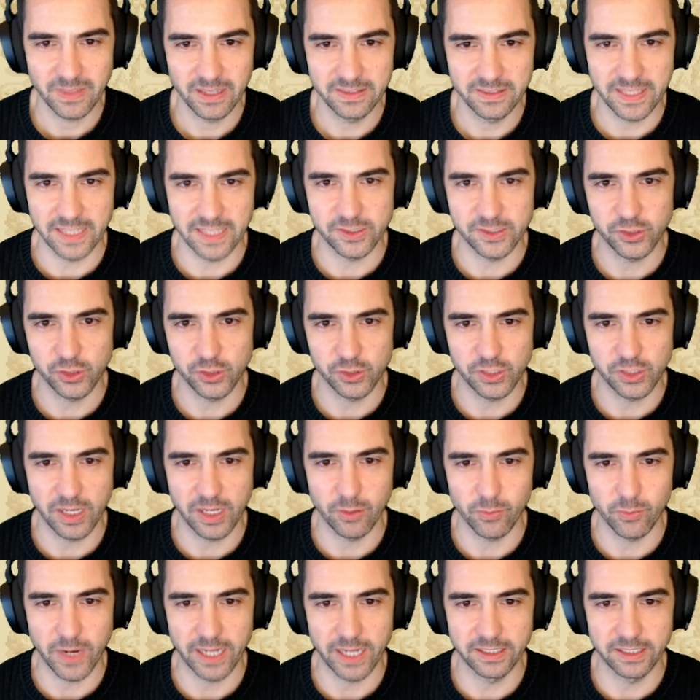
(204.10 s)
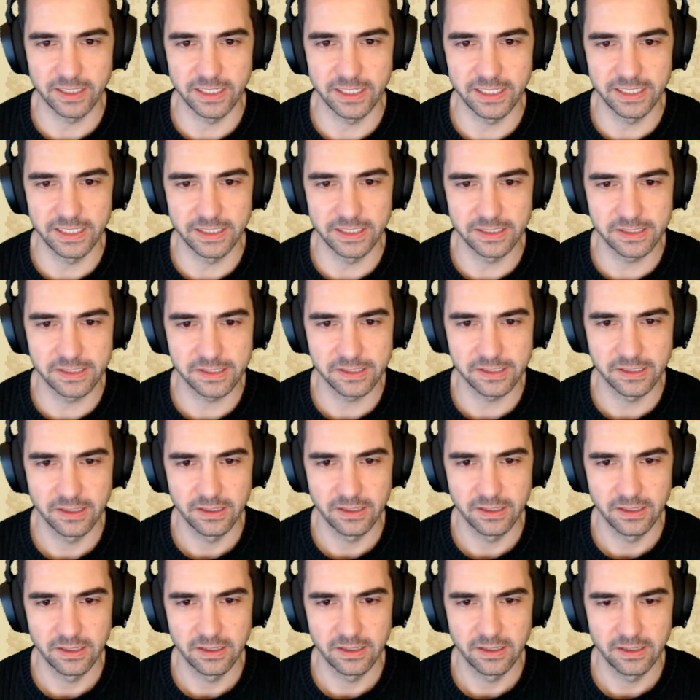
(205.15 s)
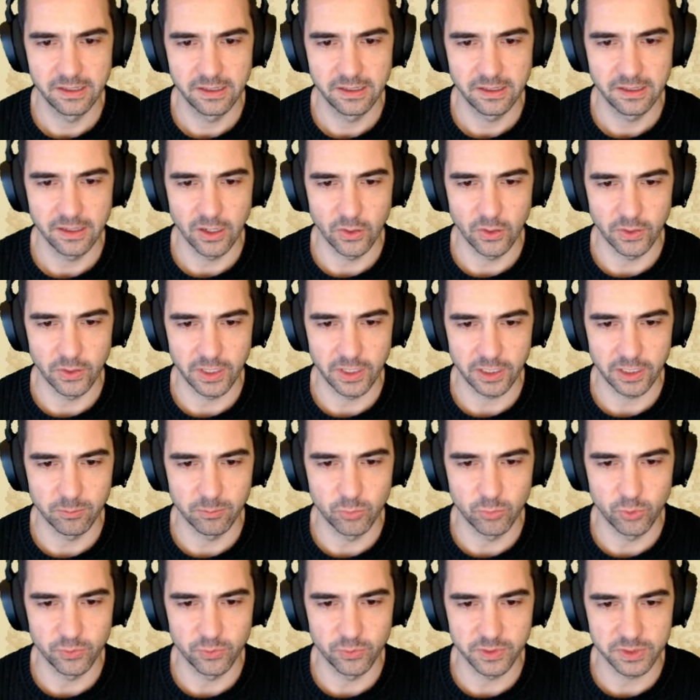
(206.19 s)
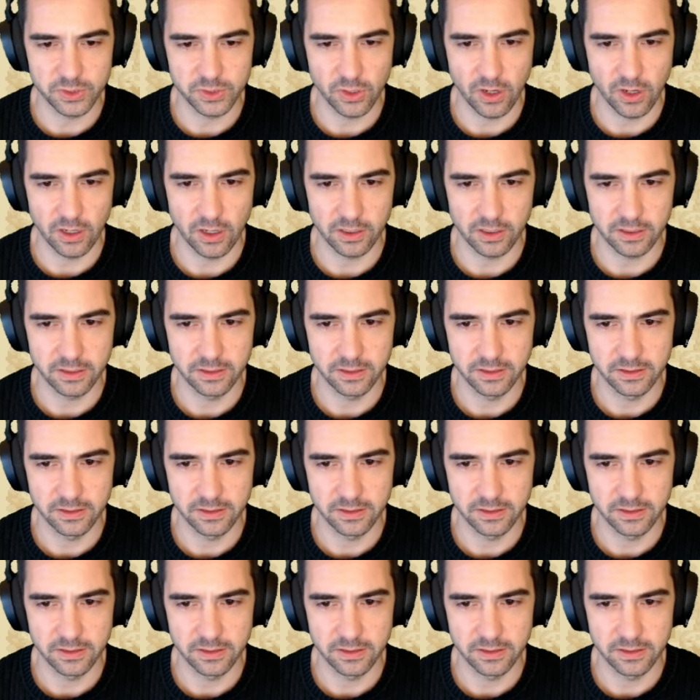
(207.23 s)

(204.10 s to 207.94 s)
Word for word: That's just how Ragna is. Oh, and I can move and talk.